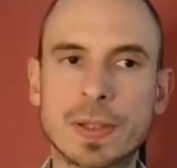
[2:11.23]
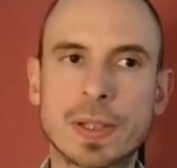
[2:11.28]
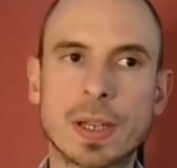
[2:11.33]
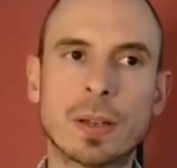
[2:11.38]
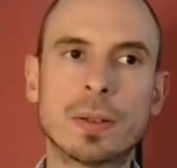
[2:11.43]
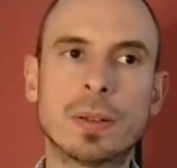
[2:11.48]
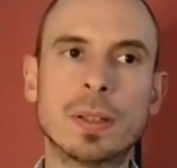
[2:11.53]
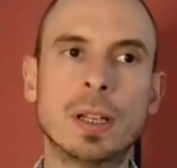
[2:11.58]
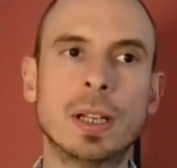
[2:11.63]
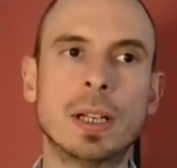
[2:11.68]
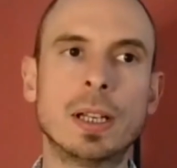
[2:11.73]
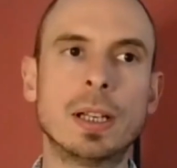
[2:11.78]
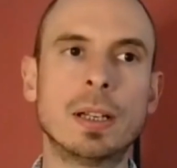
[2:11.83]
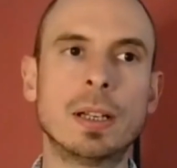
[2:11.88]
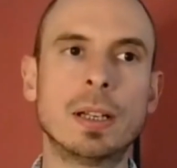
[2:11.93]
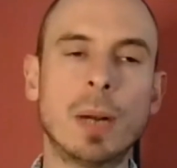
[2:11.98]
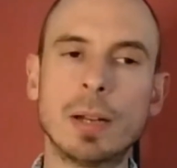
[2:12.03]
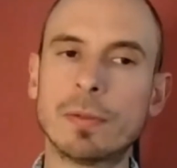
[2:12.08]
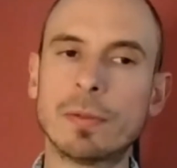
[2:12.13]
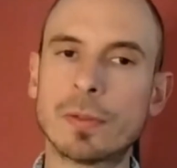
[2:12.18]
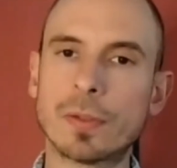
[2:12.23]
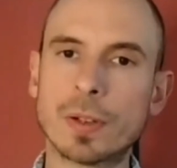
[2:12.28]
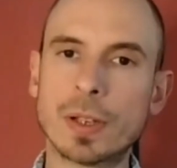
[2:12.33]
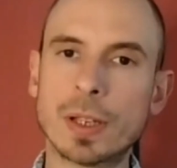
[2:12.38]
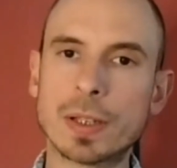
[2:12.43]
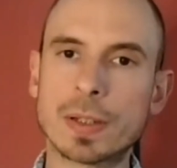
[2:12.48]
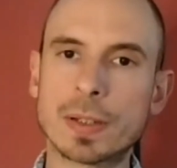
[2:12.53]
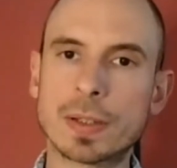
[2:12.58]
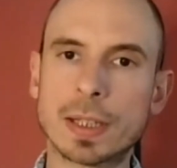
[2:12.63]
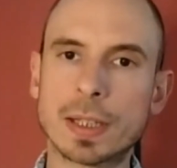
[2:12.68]
So
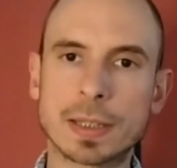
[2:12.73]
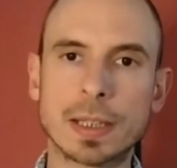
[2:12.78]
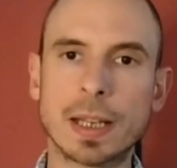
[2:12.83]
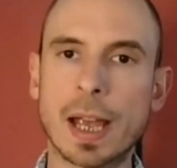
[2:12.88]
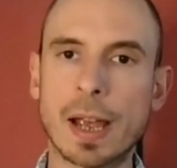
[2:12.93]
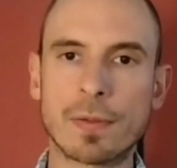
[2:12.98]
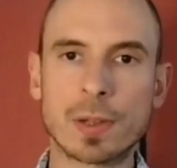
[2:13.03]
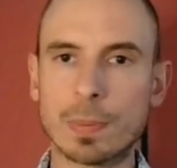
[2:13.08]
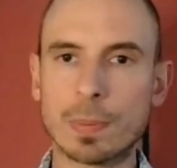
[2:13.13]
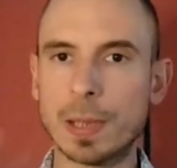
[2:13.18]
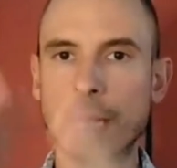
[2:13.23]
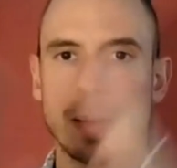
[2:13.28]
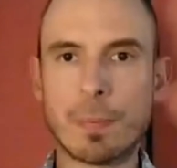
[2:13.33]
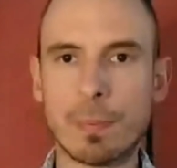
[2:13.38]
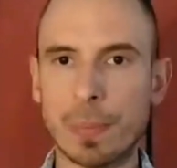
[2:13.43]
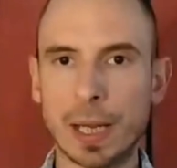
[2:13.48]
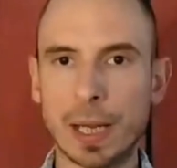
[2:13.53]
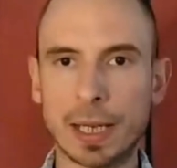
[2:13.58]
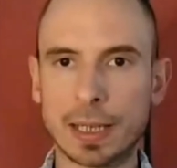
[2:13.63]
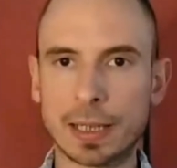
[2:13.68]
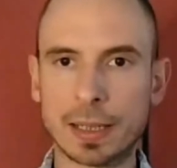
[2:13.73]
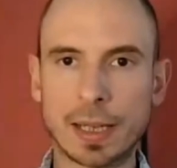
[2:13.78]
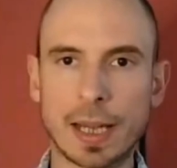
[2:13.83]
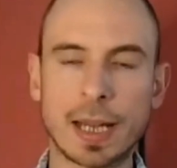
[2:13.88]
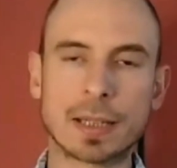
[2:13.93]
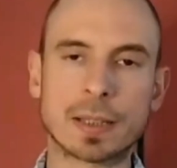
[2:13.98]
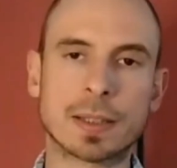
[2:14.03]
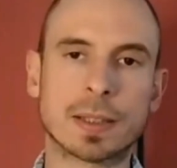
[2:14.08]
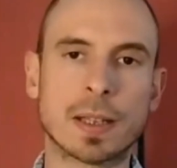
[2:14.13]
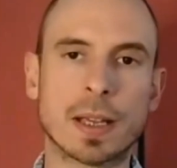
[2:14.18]
mindfulness doesn't have to be a big
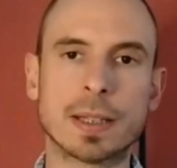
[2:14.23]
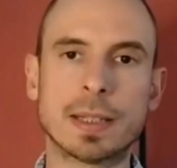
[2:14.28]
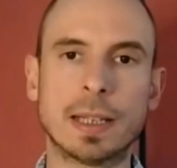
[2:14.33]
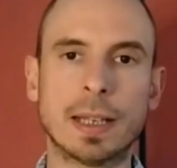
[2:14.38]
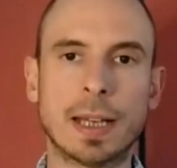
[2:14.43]
exercise.